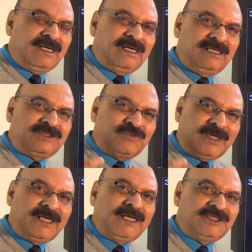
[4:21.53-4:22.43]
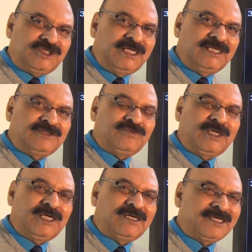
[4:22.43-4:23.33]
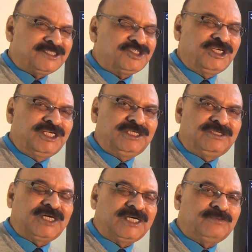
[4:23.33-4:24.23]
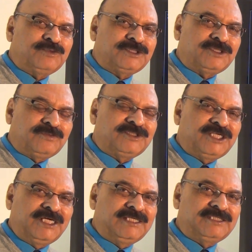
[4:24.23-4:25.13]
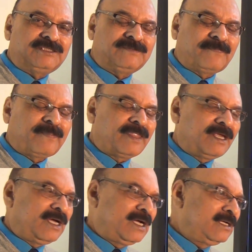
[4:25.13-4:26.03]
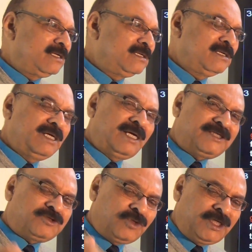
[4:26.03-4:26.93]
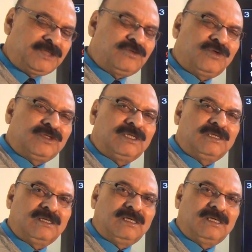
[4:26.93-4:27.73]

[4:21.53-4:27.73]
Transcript: He is wearing chains, very rusty types of chains, and he has to hit on